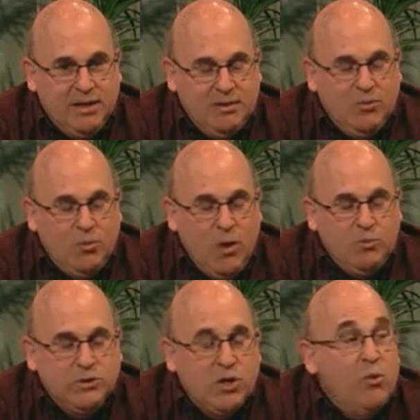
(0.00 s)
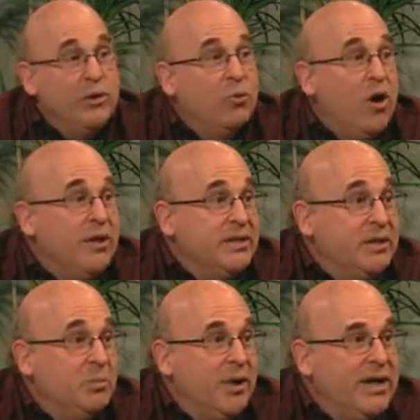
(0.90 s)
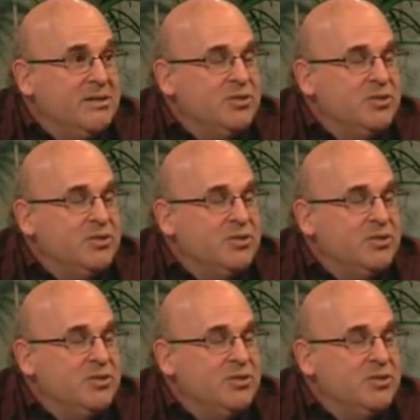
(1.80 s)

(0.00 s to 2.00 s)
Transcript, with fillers: what was going wrong in their brain.